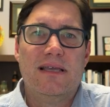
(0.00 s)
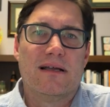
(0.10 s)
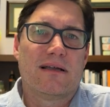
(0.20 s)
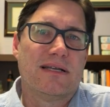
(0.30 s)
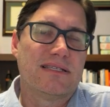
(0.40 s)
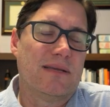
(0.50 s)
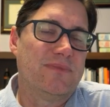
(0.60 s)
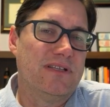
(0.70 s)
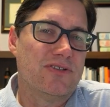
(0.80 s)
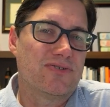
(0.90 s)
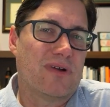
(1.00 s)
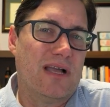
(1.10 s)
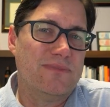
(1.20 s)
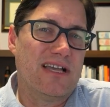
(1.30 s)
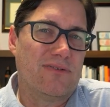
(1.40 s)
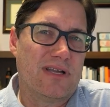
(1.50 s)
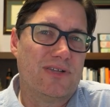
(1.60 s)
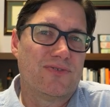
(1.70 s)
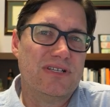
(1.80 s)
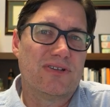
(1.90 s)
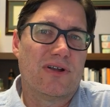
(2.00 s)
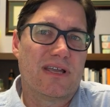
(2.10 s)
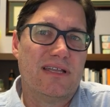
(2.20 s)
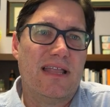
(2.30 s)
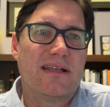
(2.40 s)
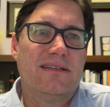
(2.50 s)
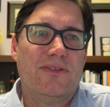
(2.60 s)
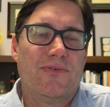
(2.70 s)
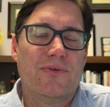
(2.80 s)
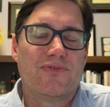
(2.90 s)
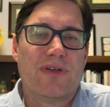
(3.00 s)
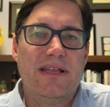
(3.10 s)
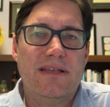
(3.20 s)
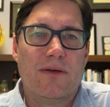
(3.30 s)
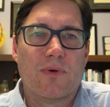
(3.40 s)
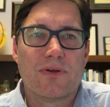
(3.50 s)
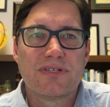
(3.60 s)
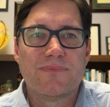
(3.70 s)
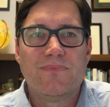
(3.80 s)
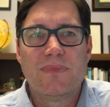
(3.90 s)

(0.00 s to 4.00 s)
a concept that describes how countries are connected through trade networks.